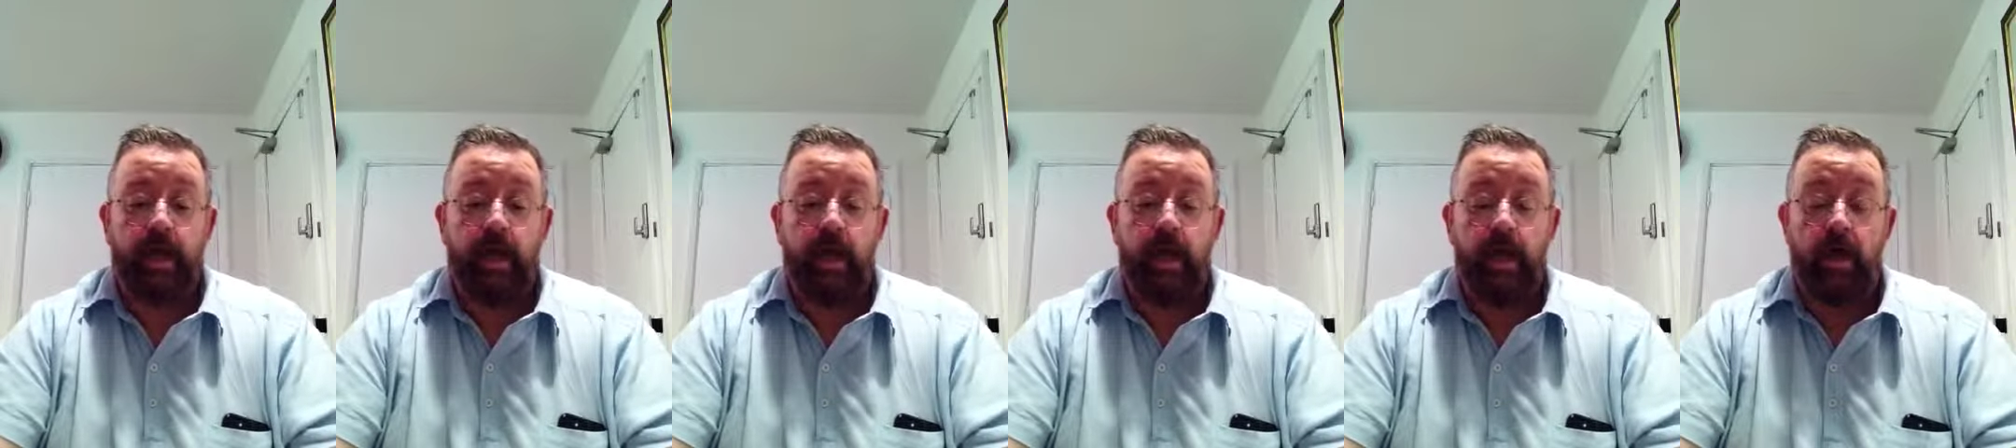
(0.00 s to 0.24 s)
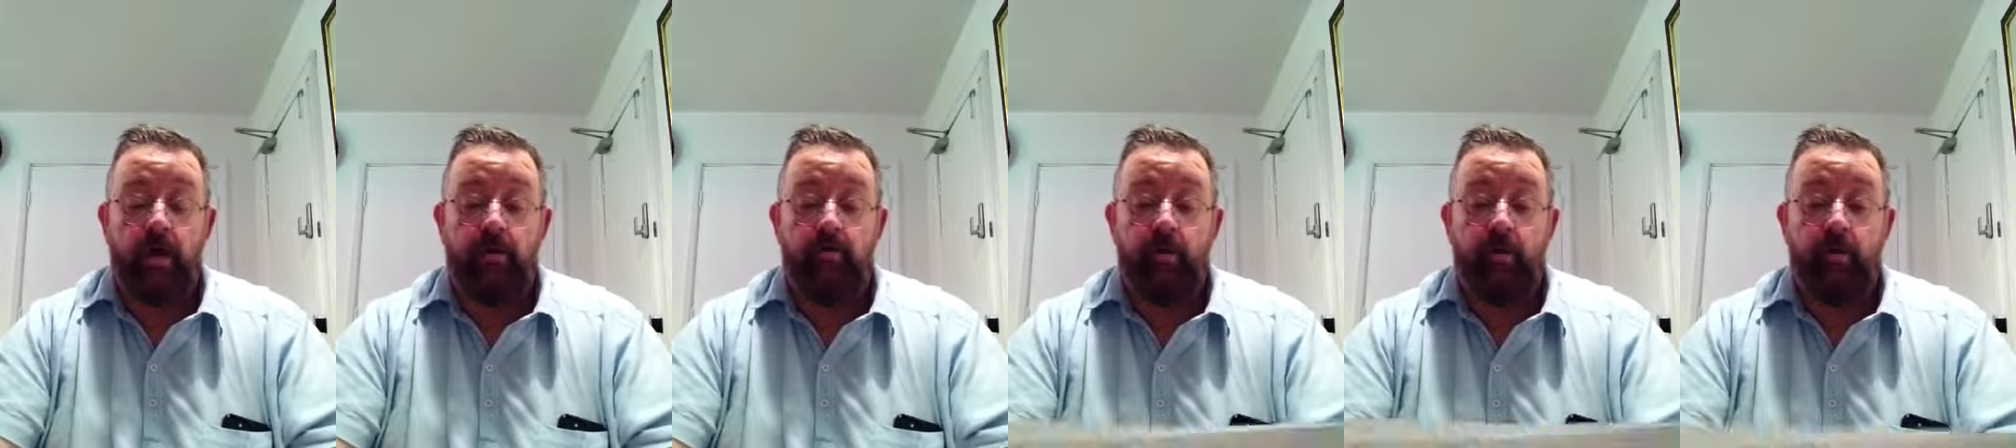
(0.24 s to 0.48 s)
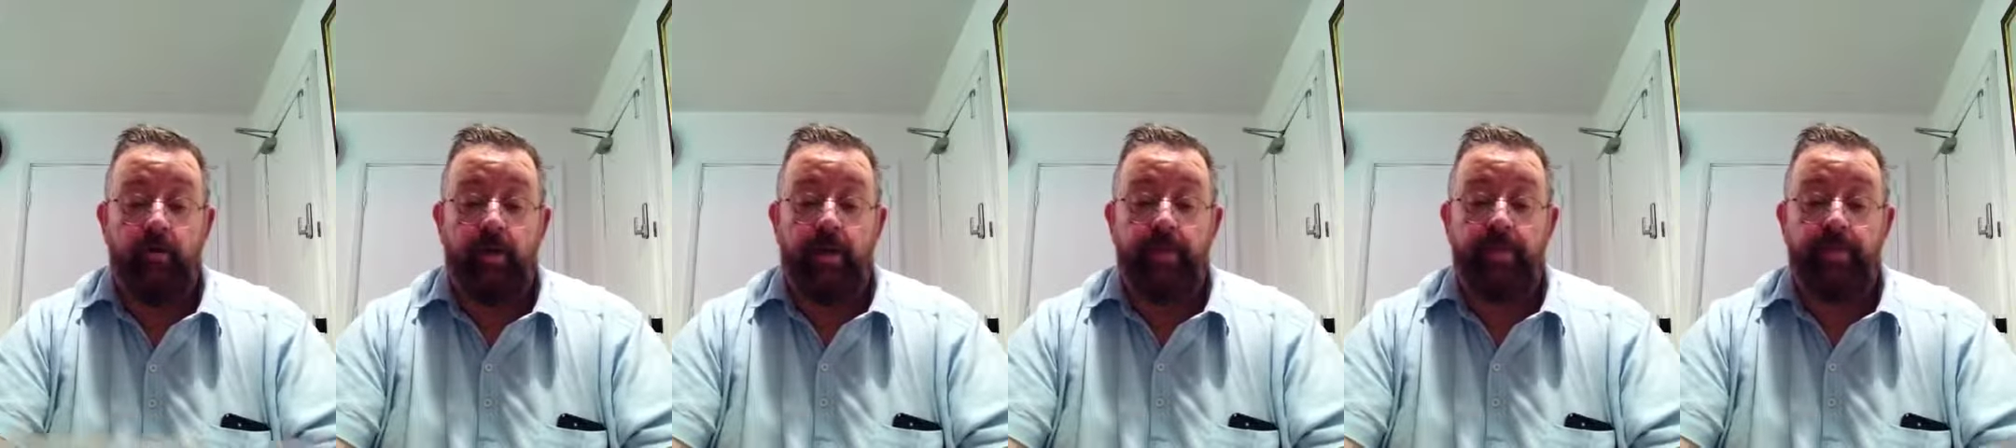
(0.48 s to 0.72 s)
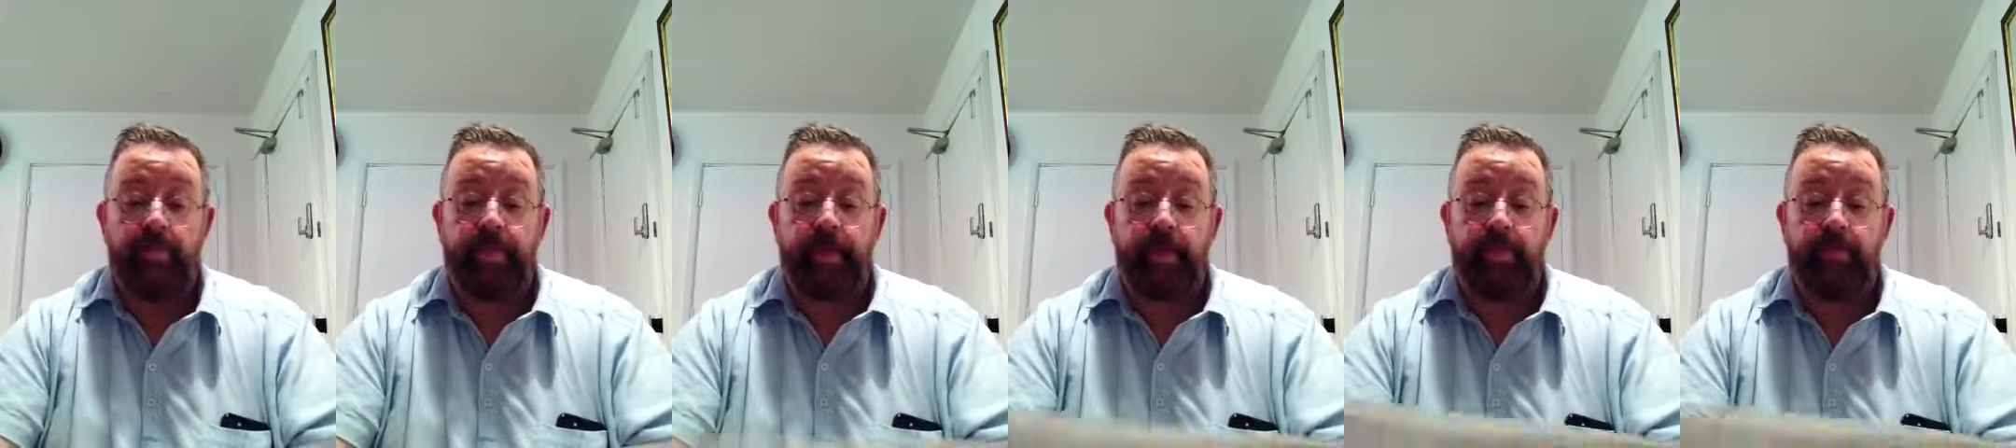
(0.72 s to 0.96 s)
Um, we
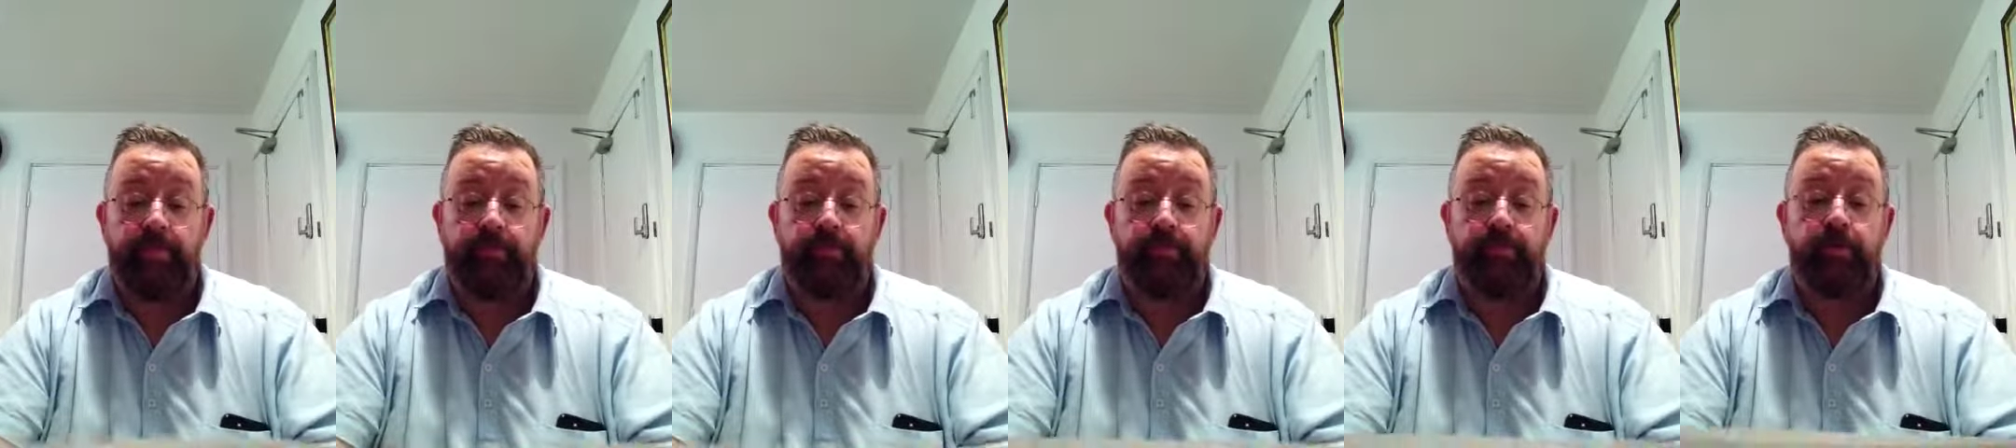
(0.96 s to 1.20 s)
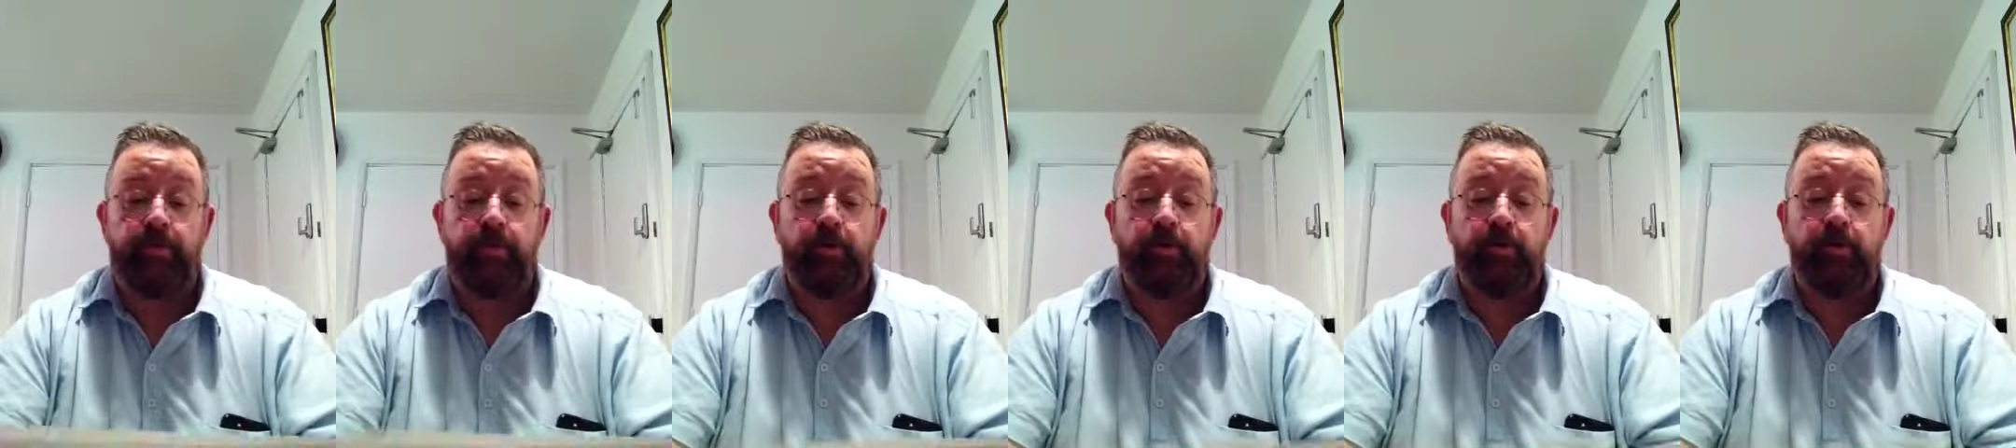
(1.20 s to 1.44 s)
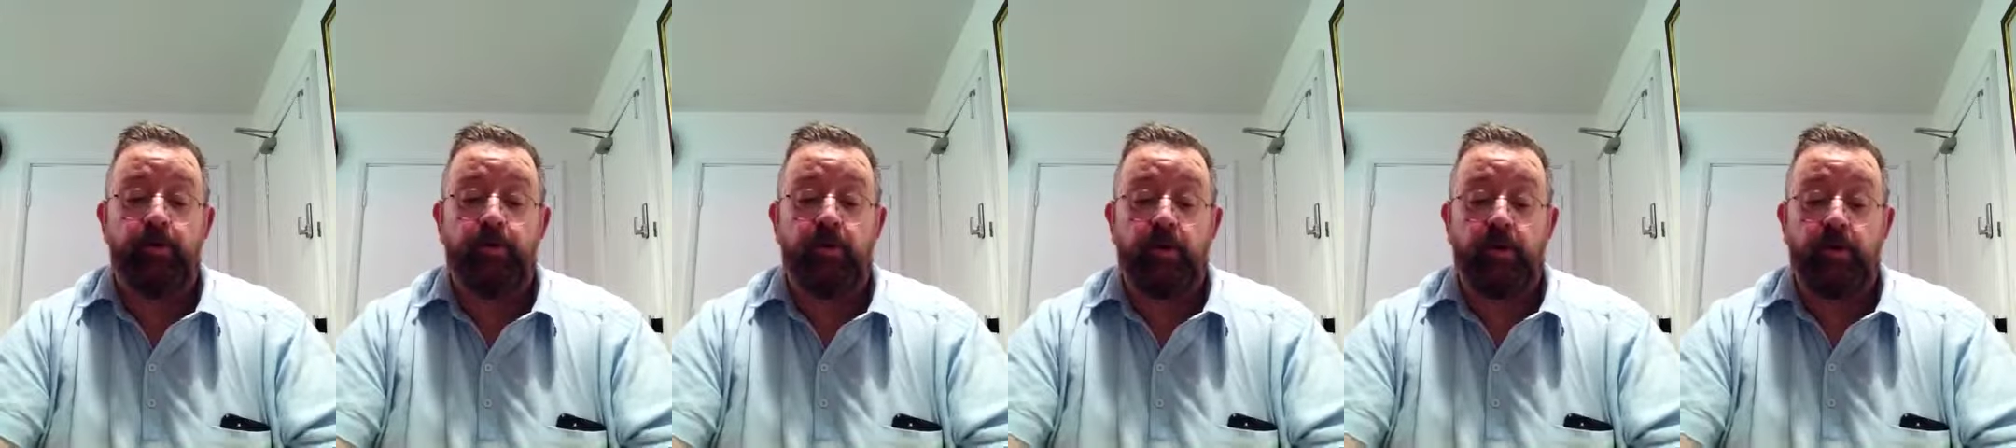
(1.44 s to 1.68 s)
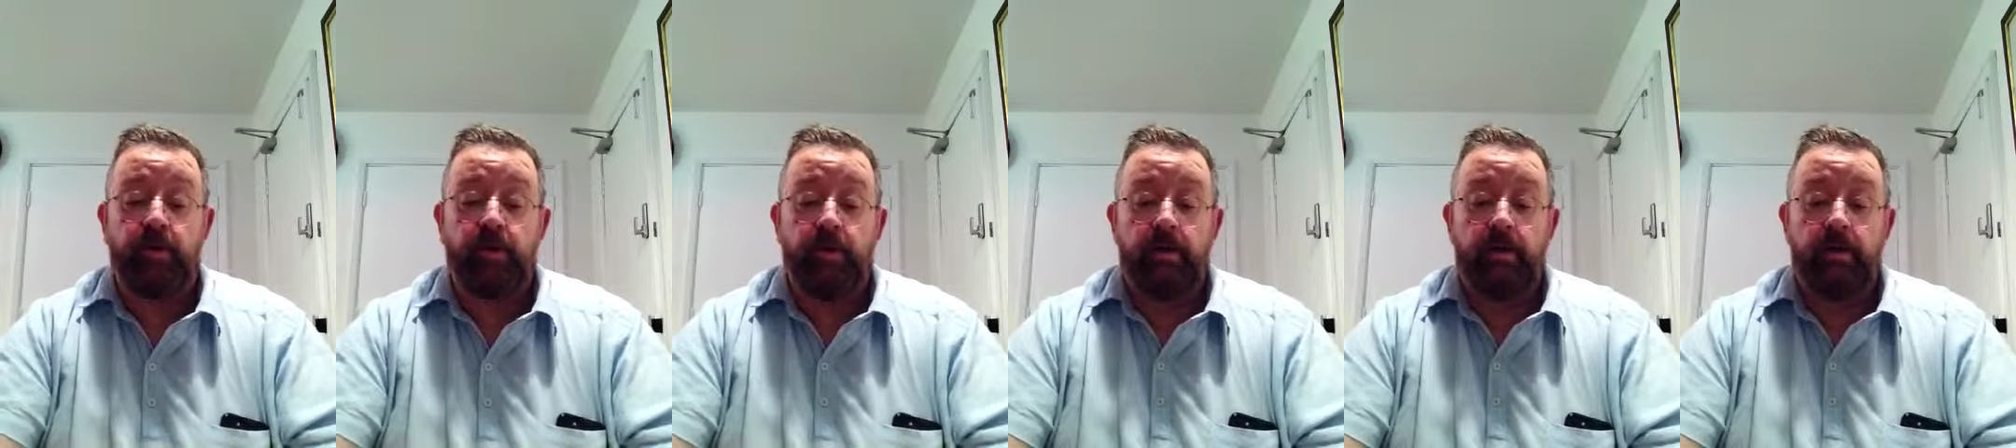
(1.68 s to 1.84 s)
went then through